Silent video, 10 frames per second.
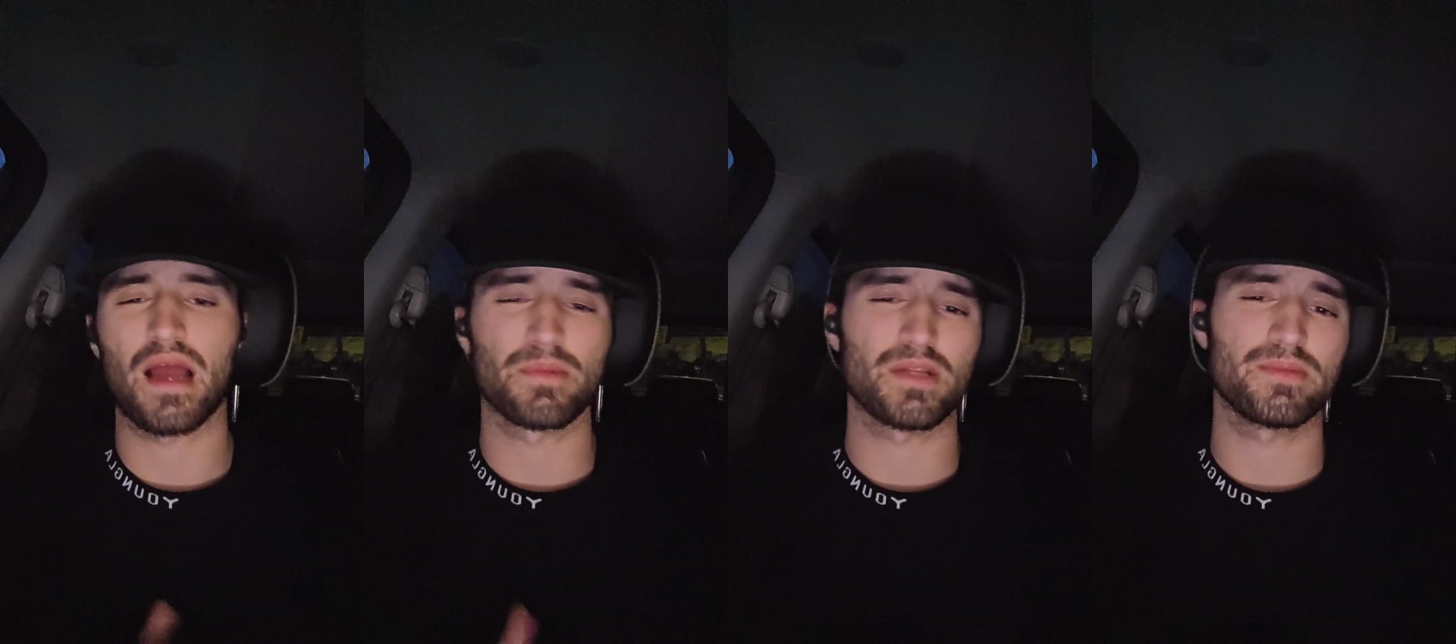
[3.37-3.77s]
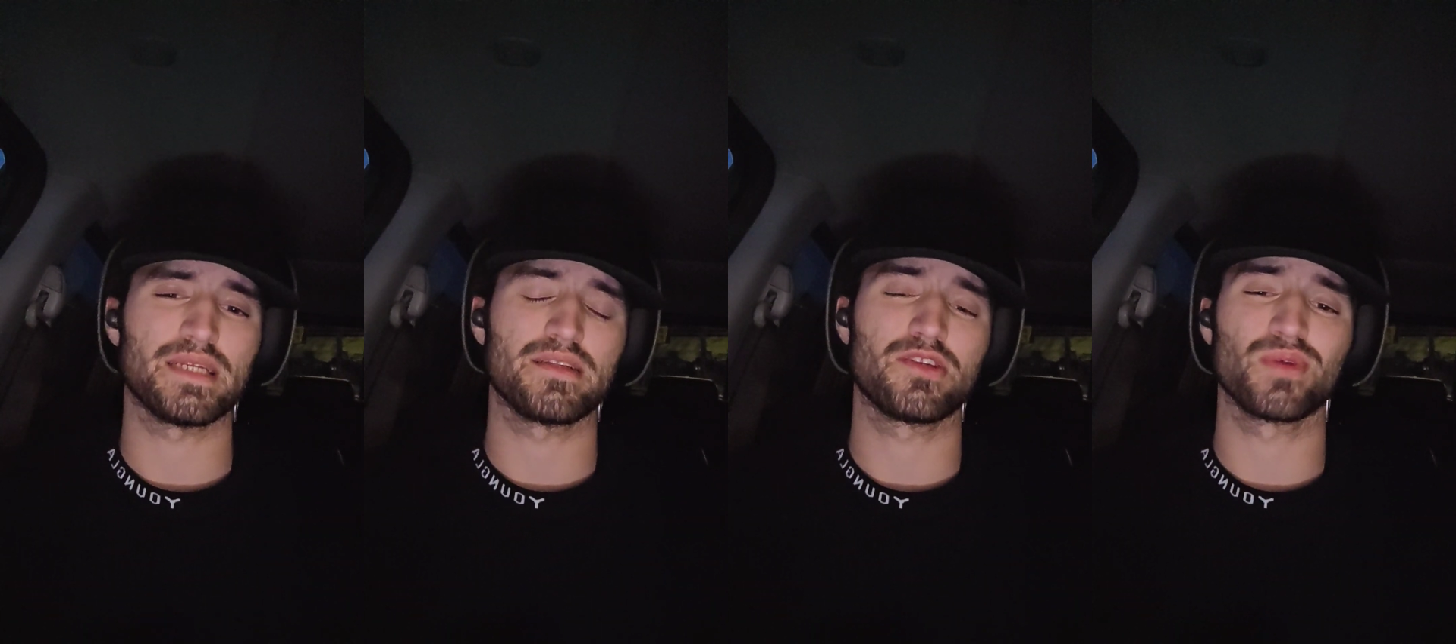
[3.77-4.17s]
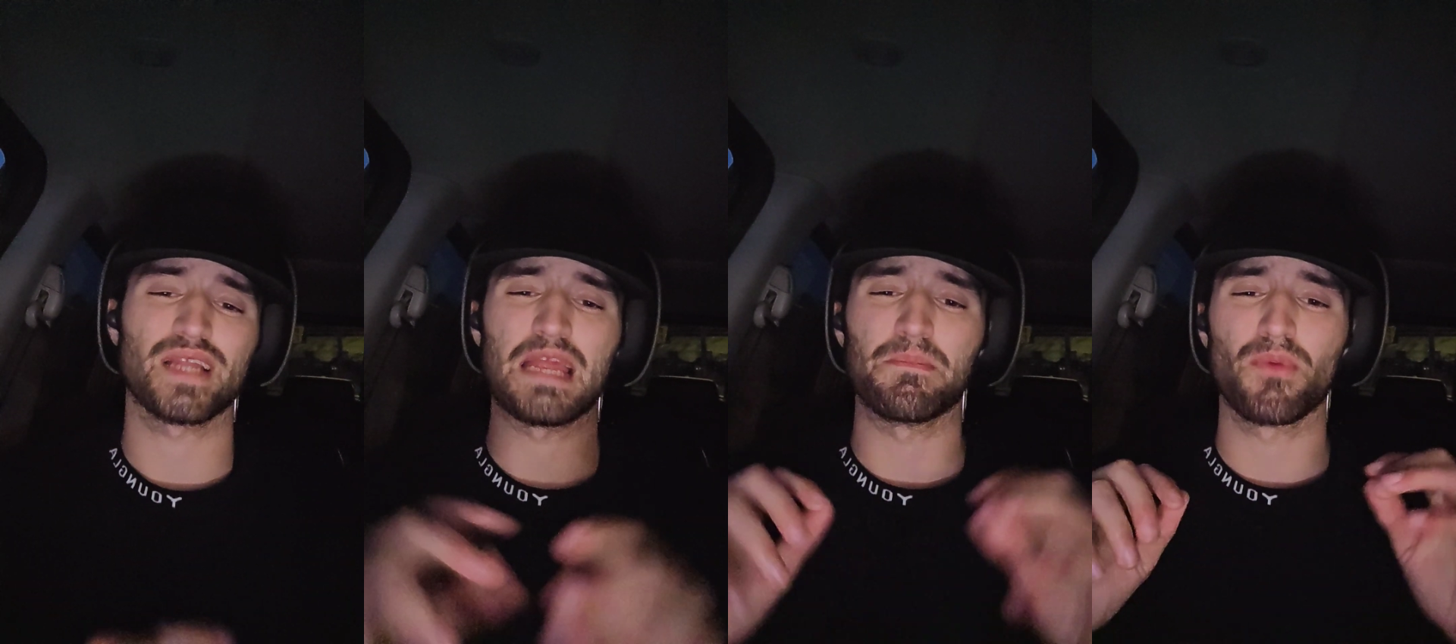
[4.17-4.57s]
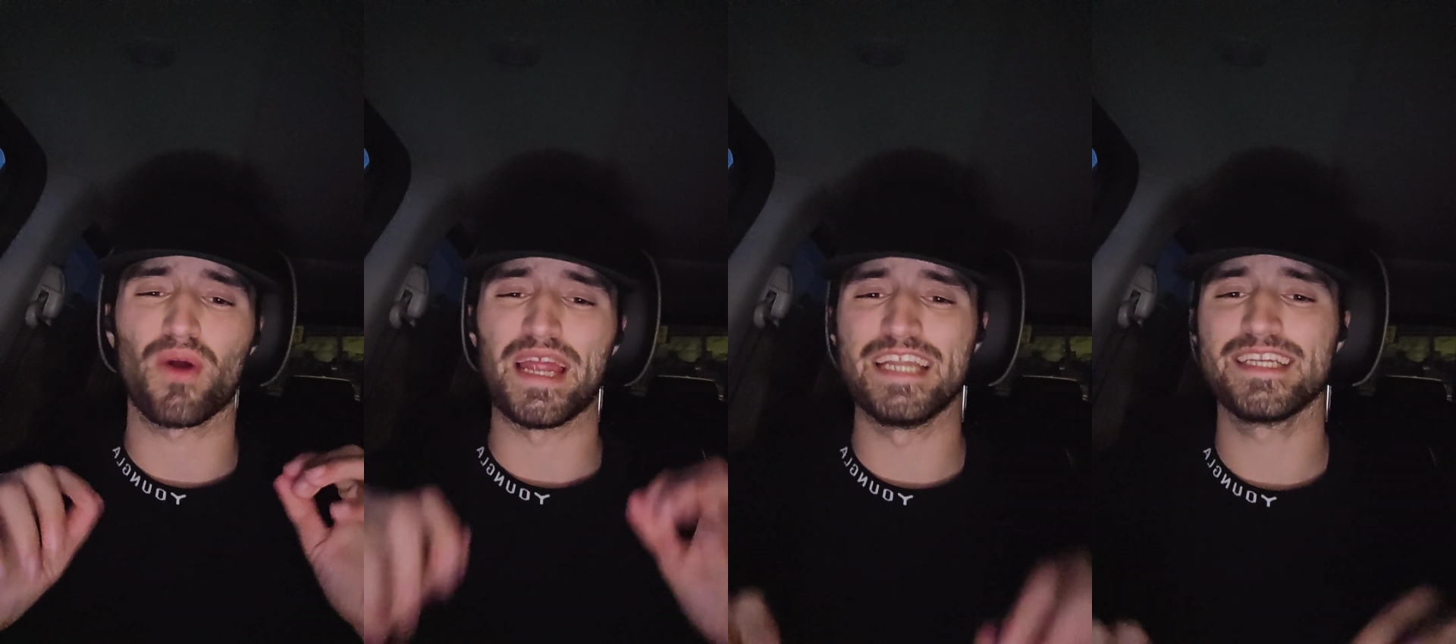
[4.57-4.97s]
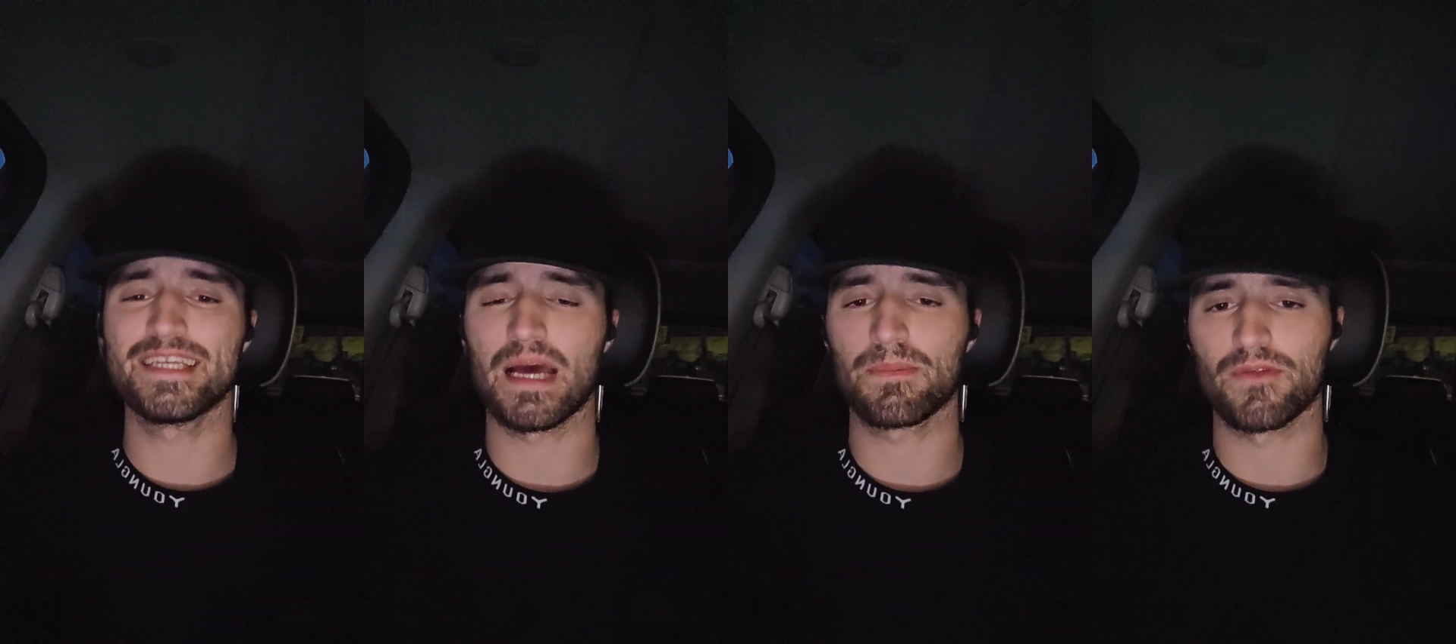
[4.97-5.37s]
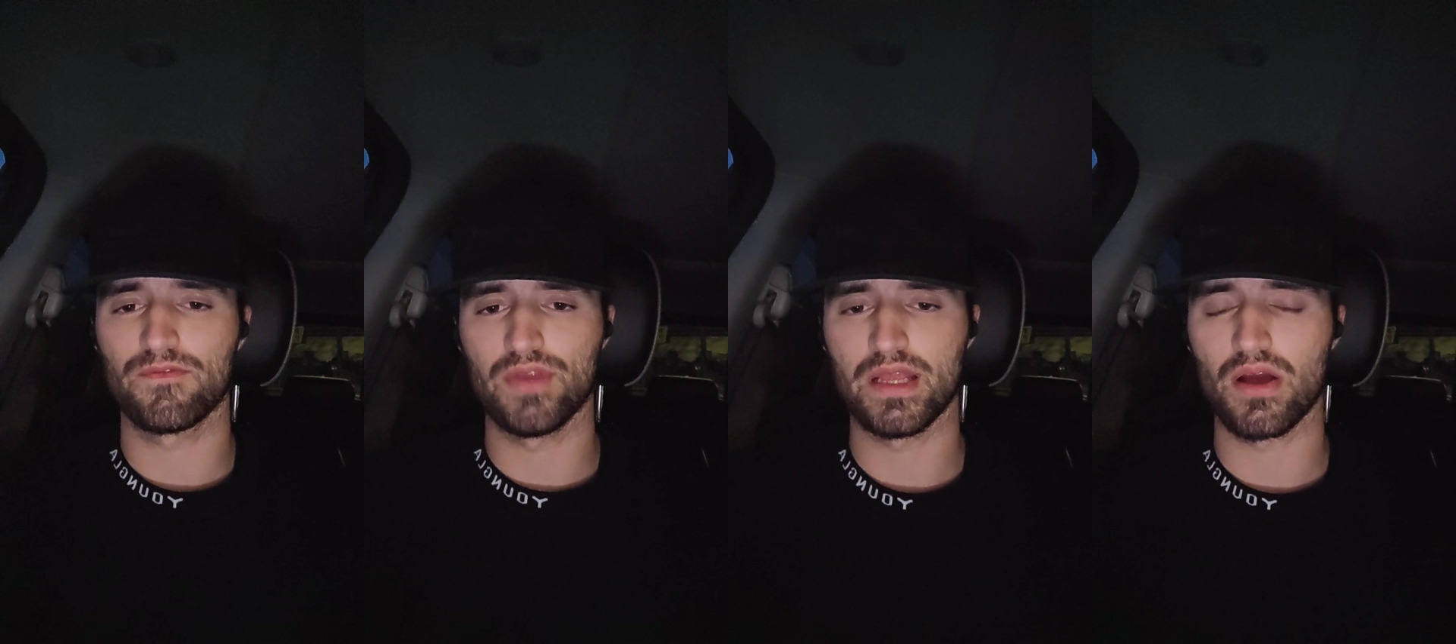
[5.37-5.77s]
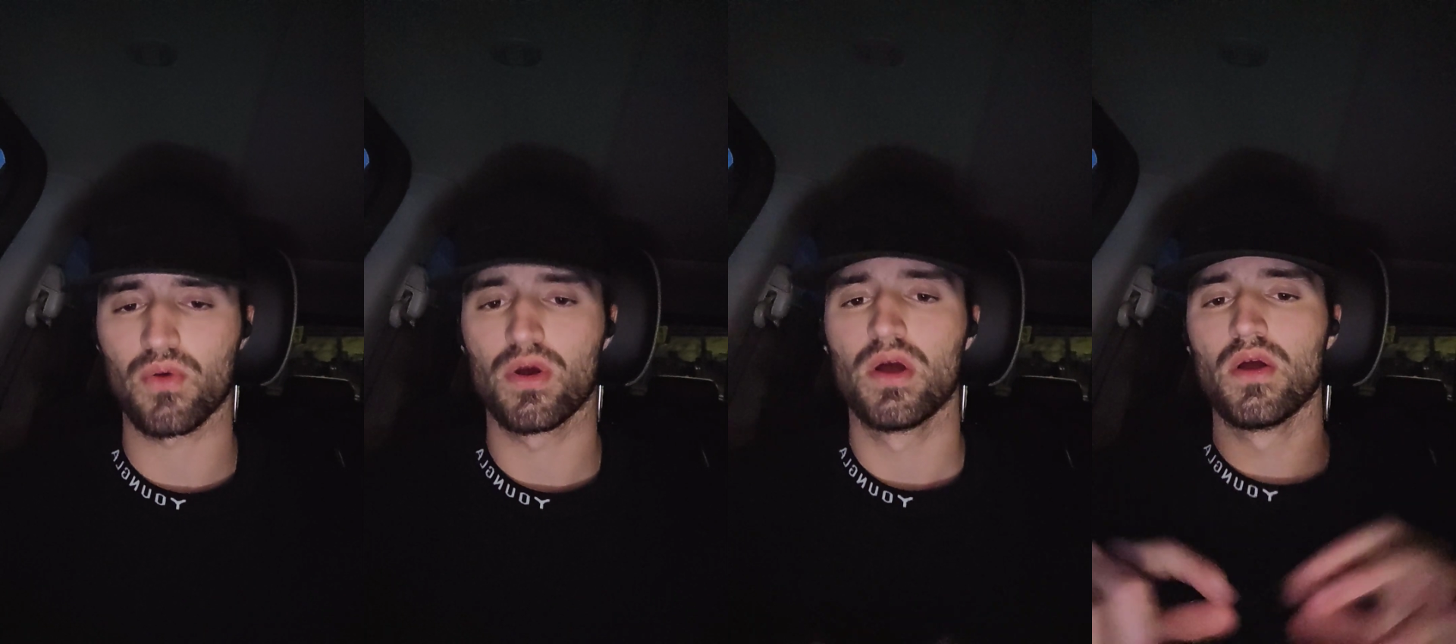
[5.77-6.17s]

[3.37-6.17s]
I'm going to be doing a more in-depth video